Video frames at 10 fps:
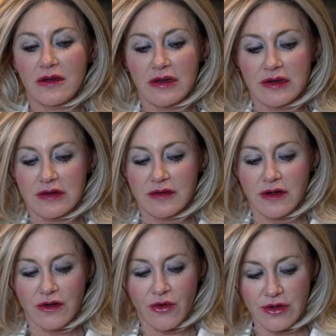
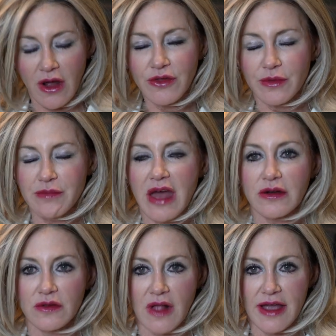or another
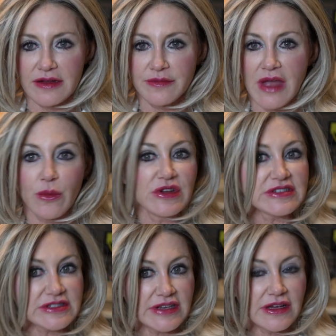medical item that we
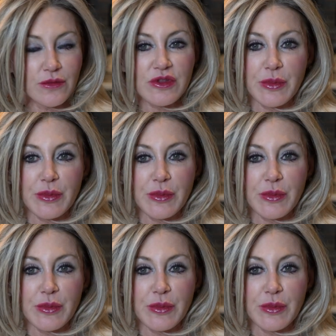see with a